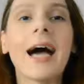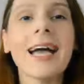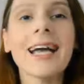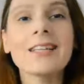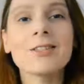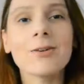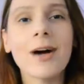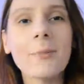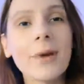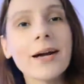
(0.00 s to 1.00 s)
Hi guys, so
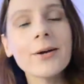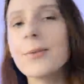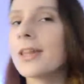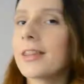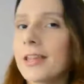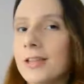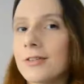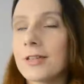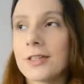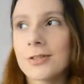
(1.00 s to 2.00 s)
I'm back with a new
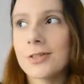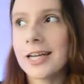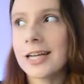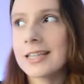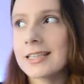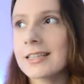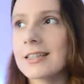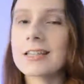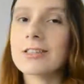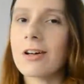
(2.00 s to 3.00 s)
video and
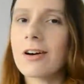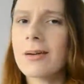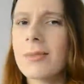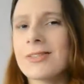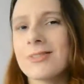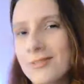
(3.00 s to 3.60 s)
let's talk about